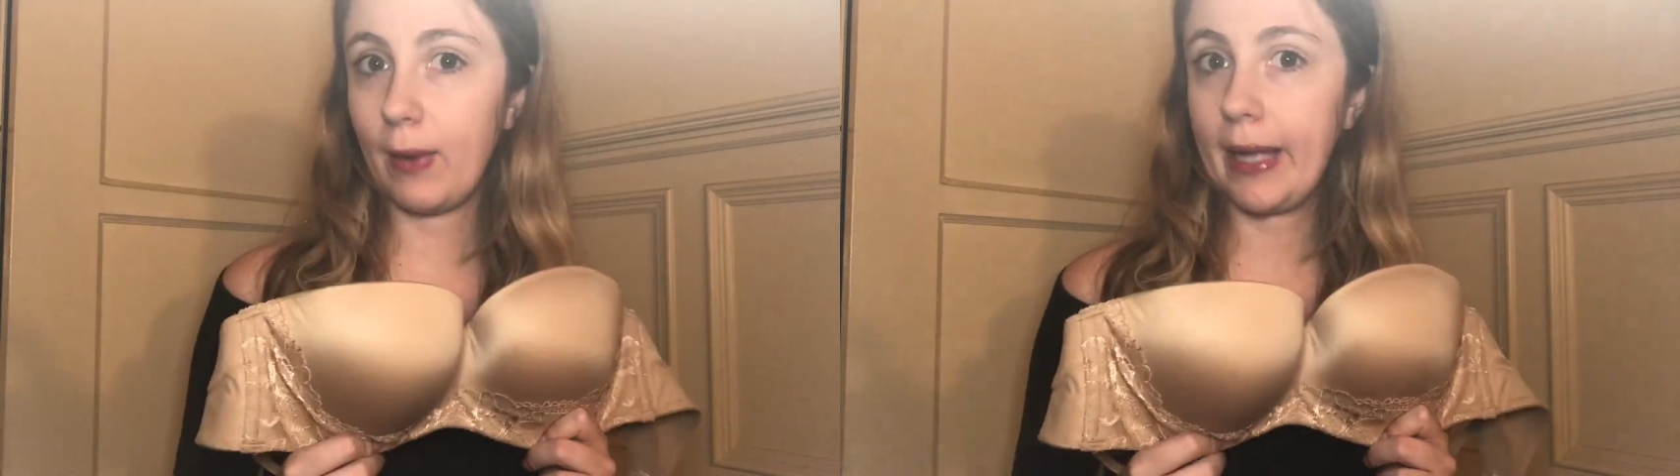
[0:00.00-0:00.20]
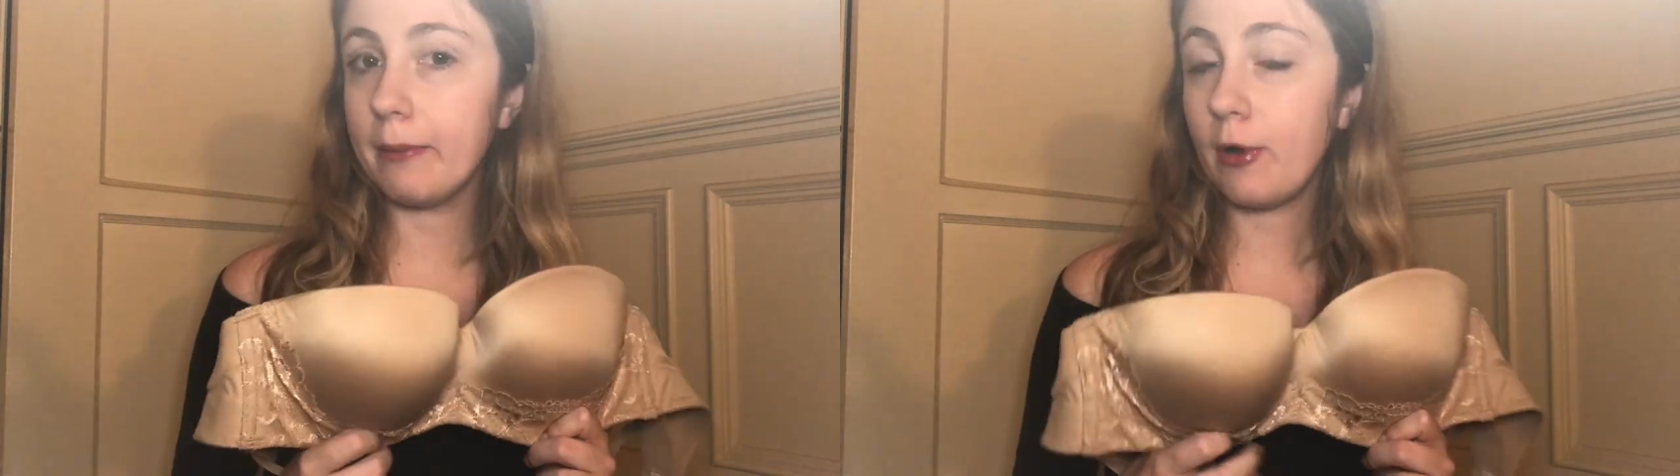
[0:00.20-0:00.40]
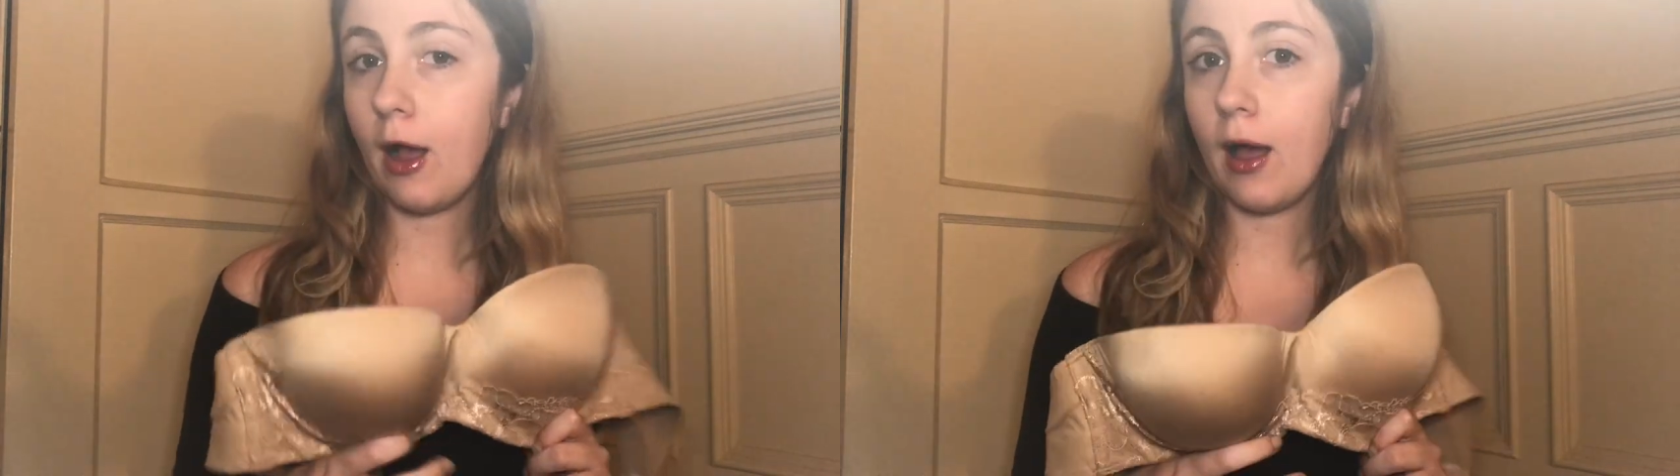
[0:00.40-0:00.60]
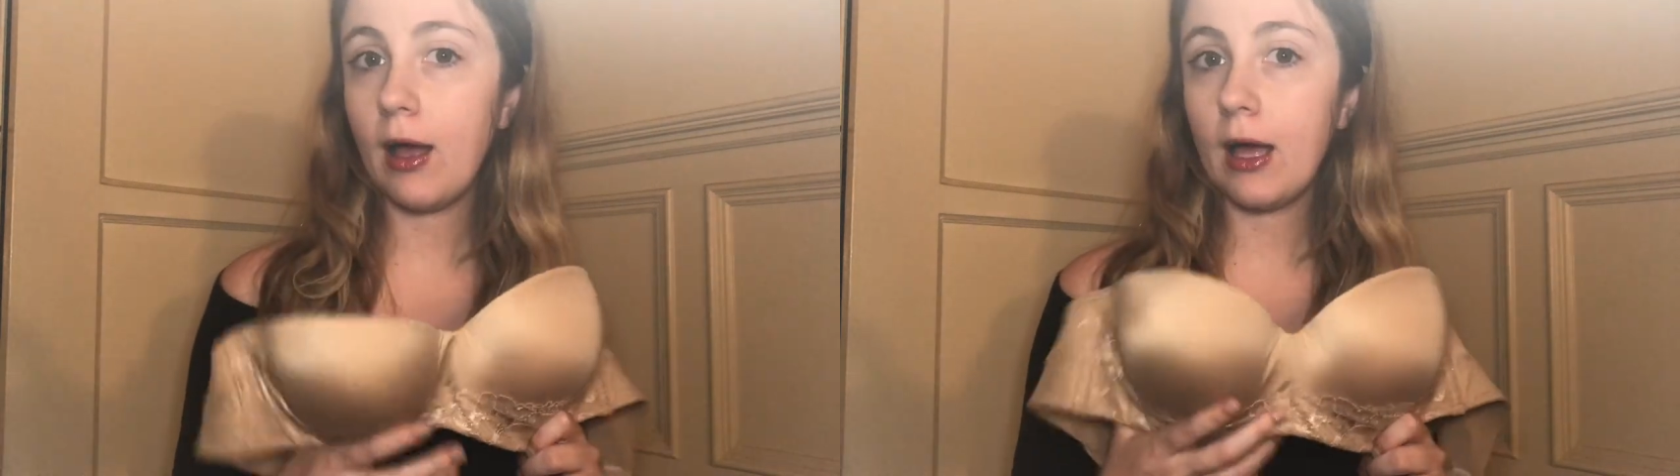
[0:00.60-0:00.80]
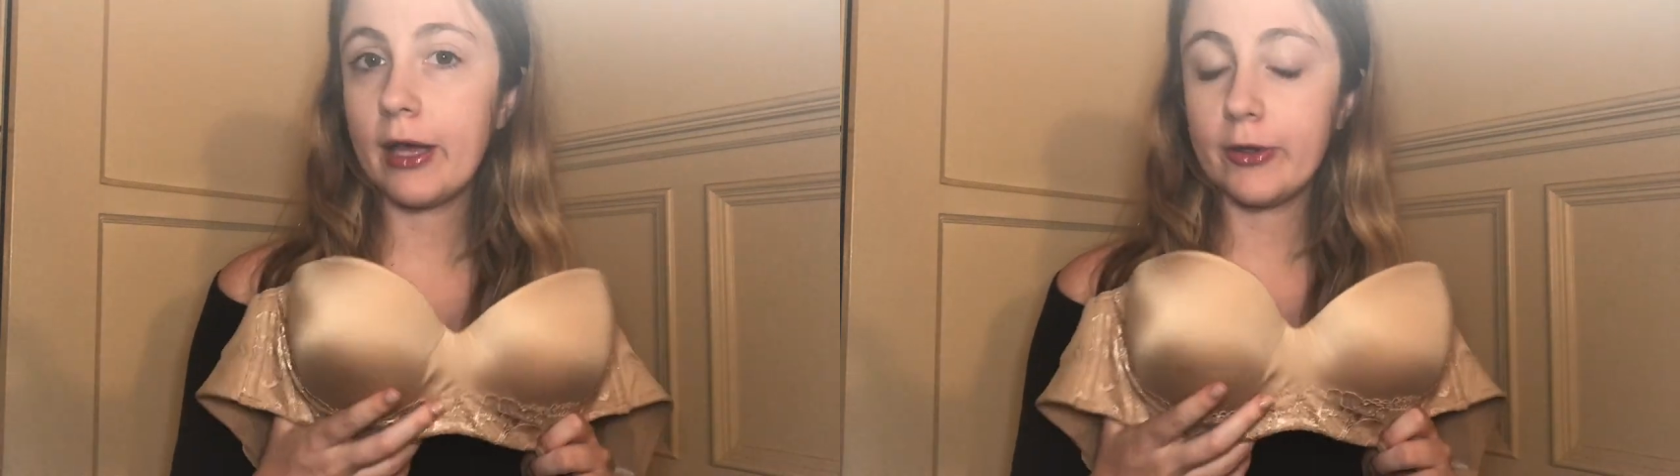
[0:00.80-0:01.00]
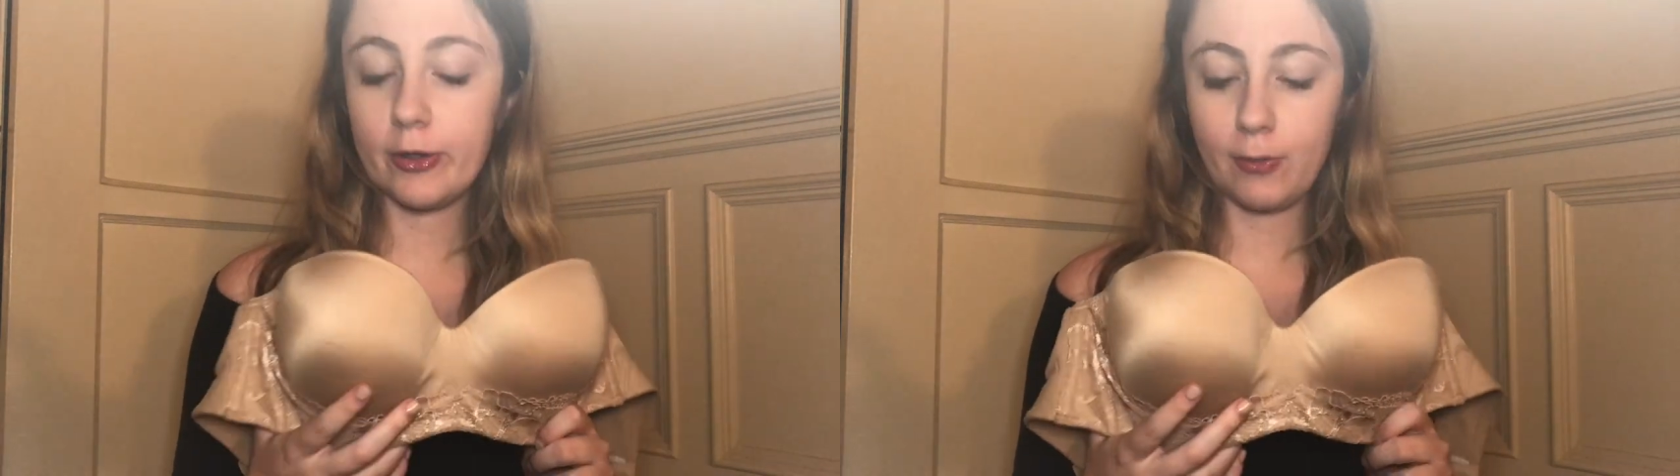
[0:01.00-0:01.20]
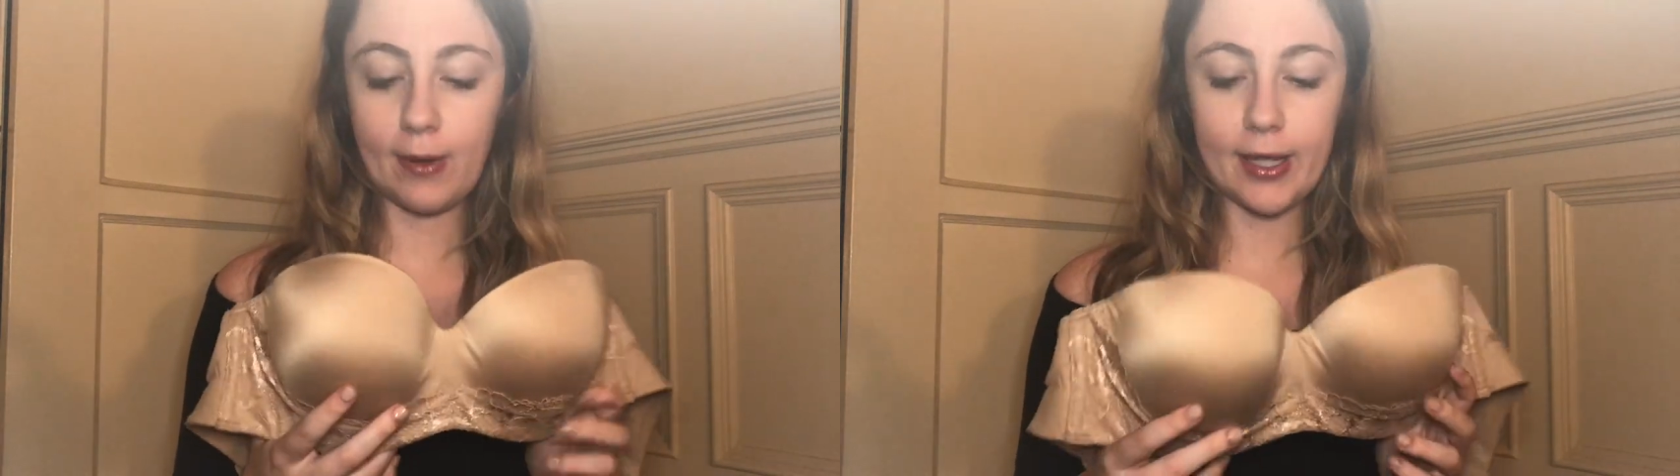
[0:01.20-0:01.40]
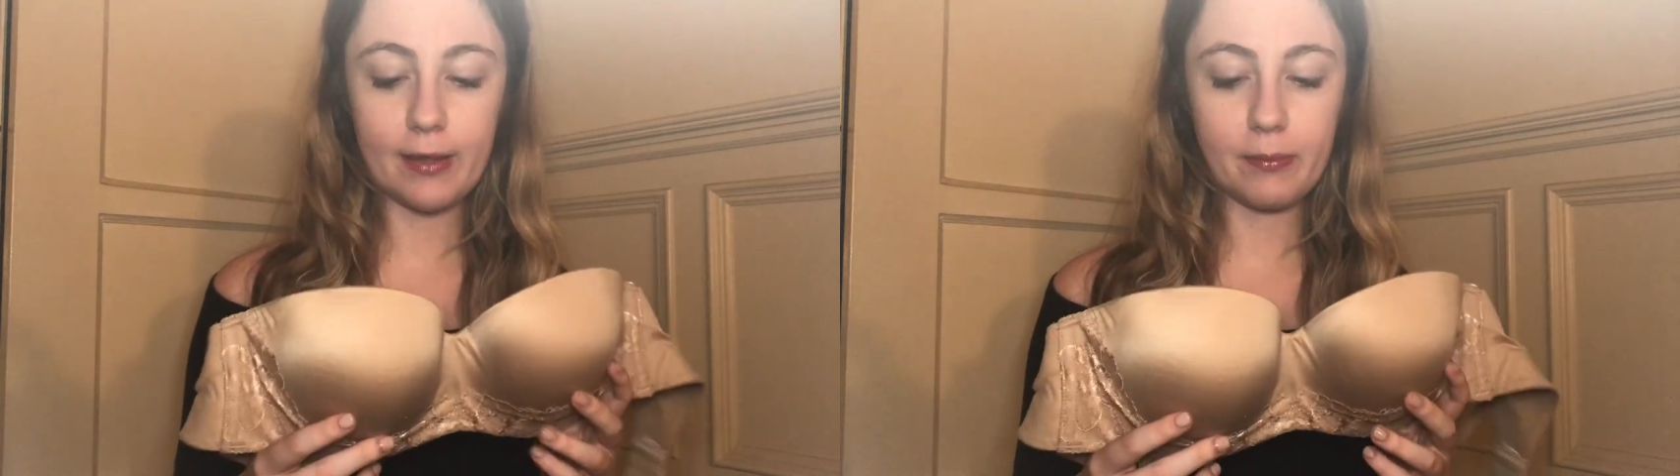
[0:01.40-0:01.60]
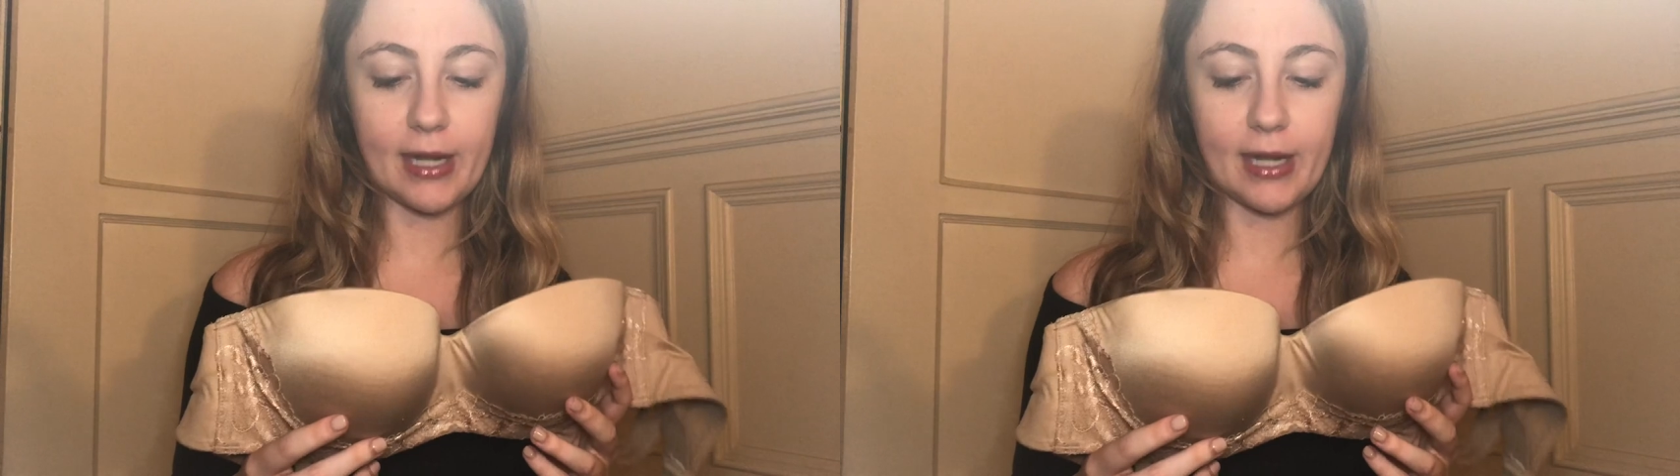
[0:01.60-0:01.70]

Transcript: white bra under white,